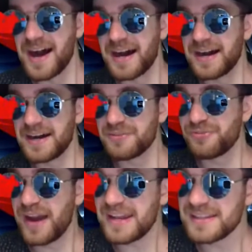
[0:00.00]

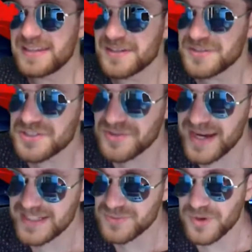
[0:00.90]
Finally, those
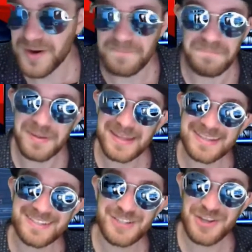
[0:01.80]
strikes were a
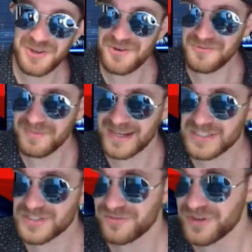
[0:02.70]
bit too
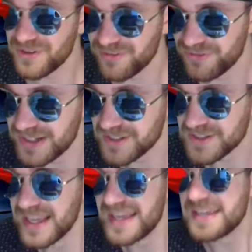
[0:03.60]
much for Phil.